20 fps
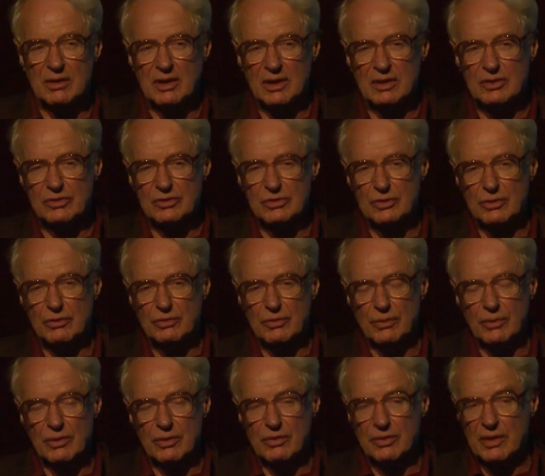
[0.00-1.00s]
and so
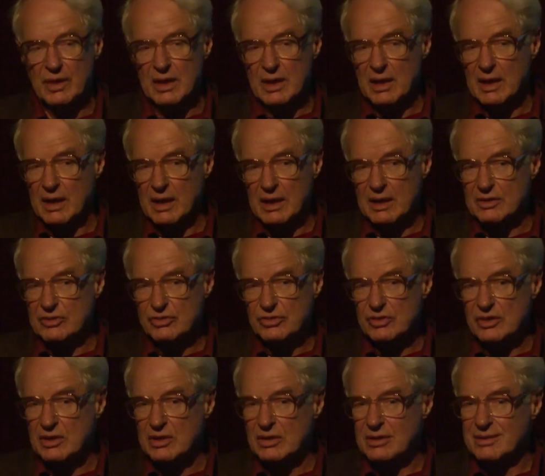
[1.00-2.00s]
forth. And
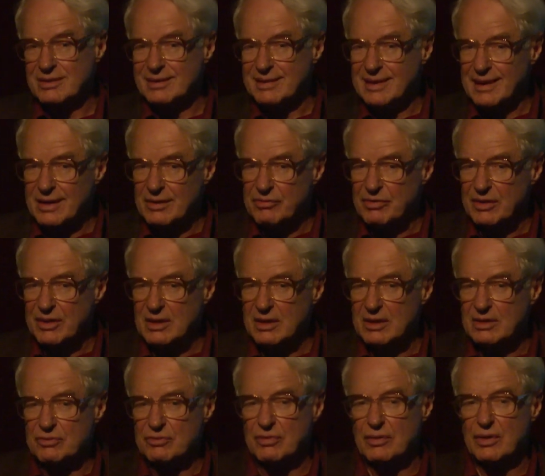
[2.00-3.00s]
she could
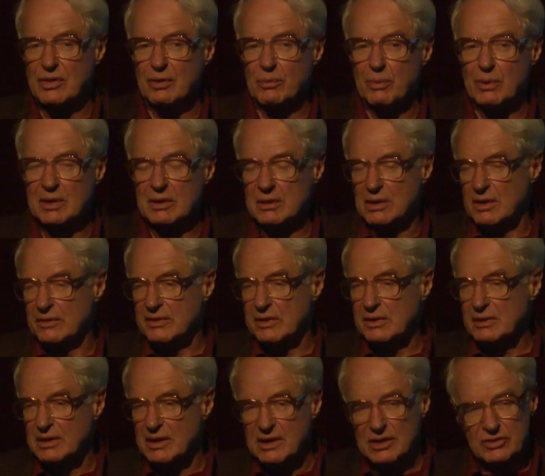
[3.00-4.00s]
navigate very well on the
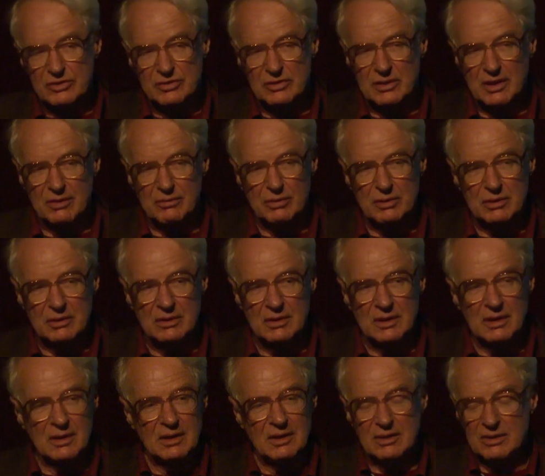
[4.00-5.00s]
class level,
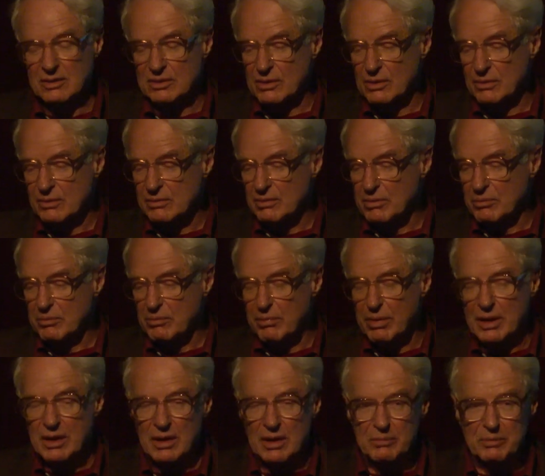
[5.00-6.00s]
you know,
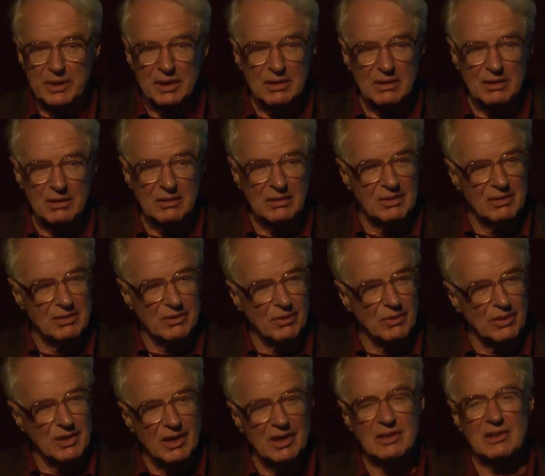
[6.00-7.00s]
becoming, you know,
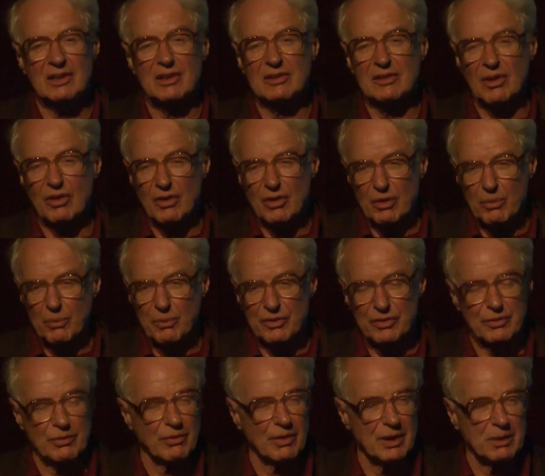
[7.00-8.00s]
getting along
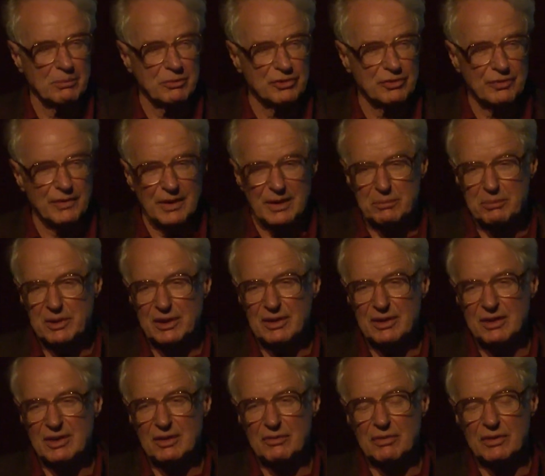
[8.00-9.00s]
with Graham's
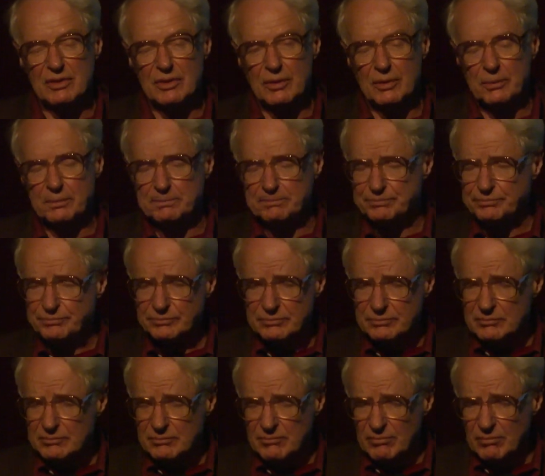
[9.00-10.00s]
family, even though
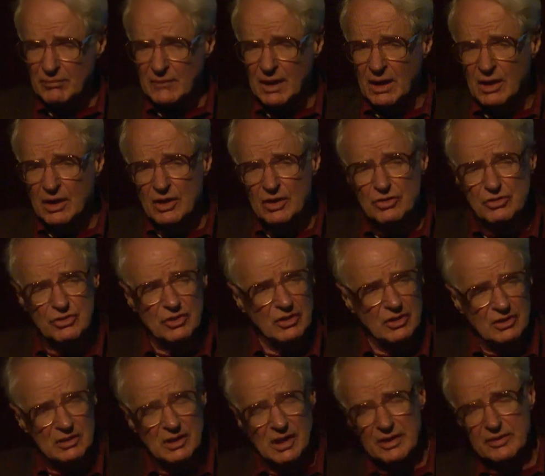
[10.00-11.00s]
she
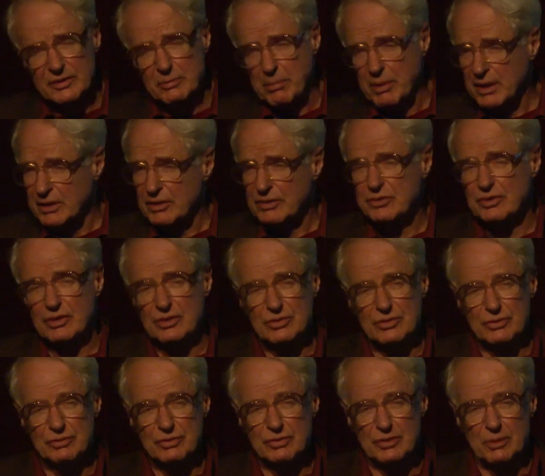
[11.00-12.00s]
didn't like the politics
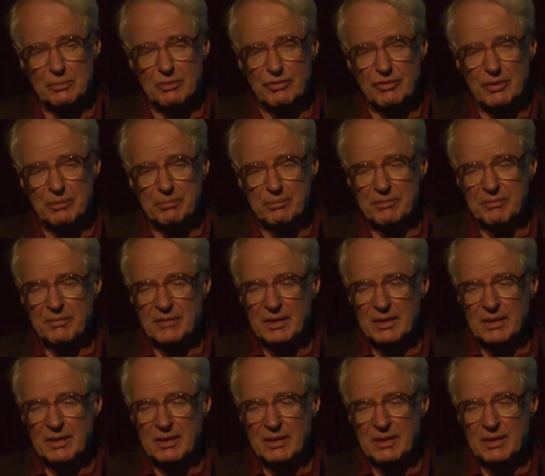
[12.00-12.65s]
of some of them.